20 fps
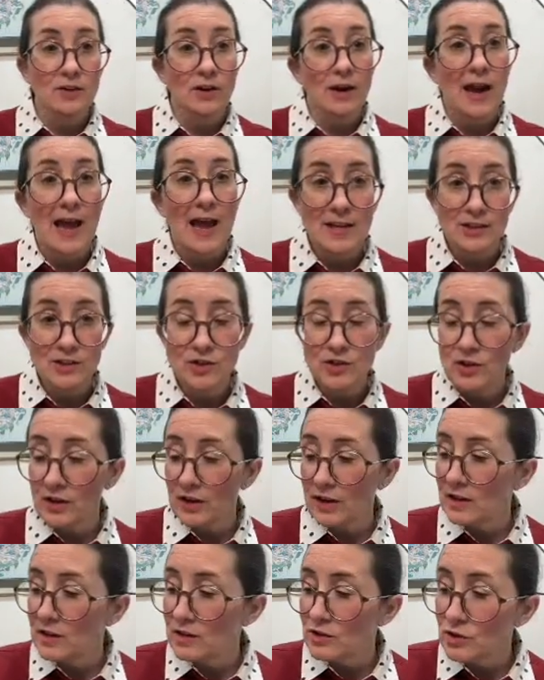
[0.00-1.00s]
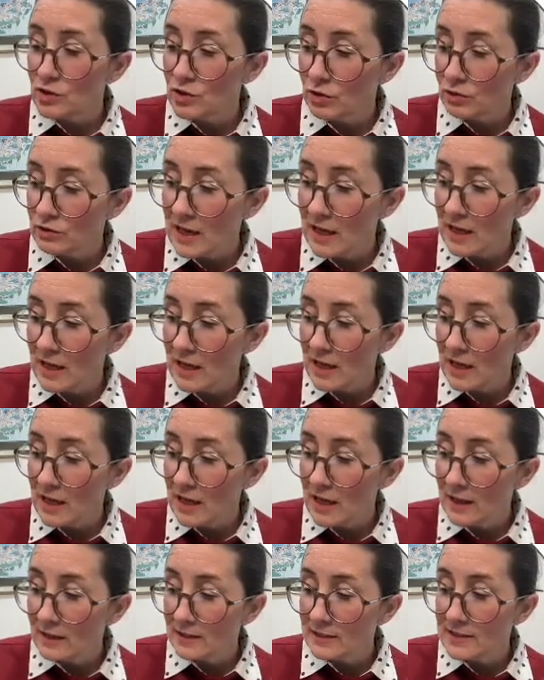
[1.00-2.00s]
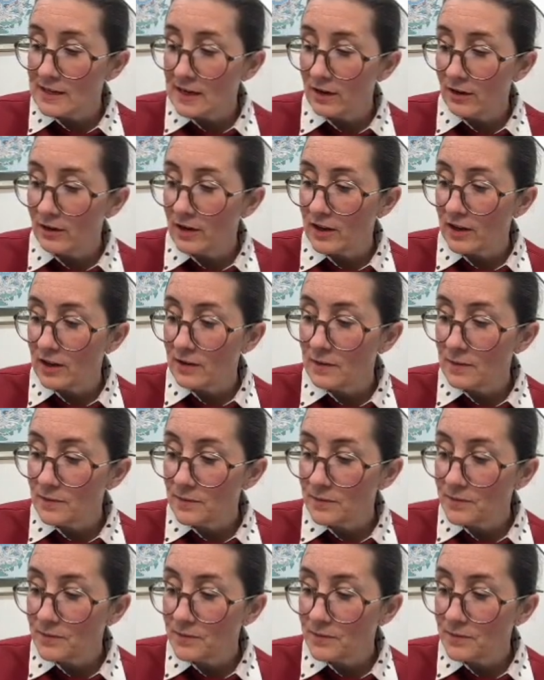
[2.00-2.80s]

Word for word: and our answer is totalitarian.